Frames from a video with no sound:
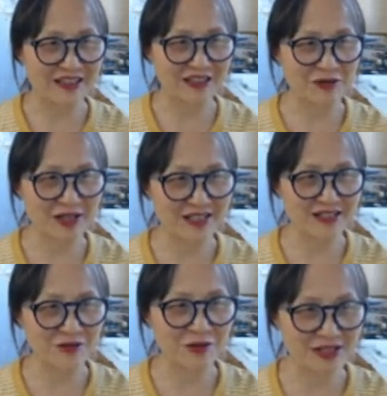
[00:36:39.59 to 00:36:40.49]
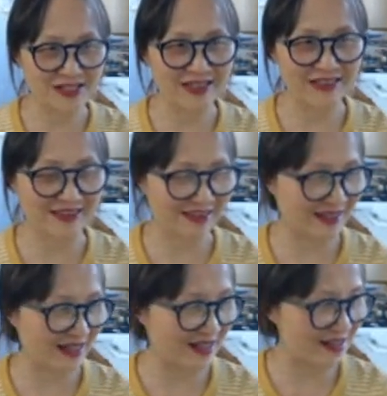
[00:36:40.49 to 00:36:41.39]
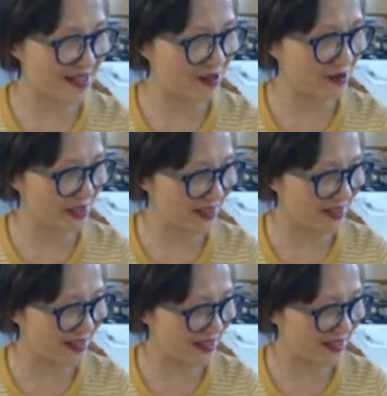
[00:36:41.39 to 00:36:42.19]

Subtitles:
critique the students'